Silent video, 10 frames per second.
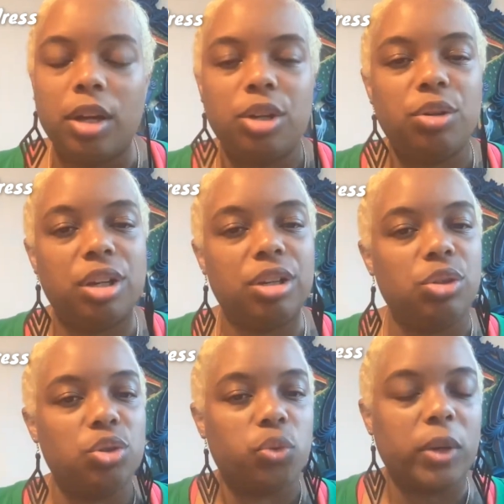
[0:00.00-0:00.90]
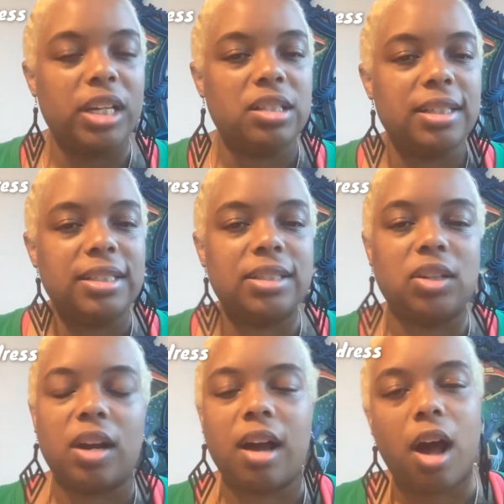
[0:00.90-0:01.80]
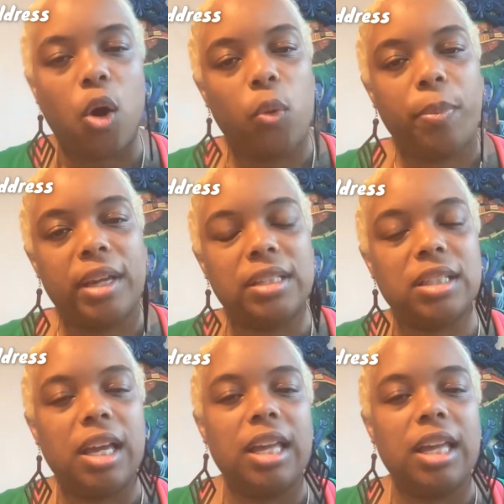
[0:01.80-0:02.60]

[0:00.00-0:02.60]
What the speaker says: You can use Regis, Opus.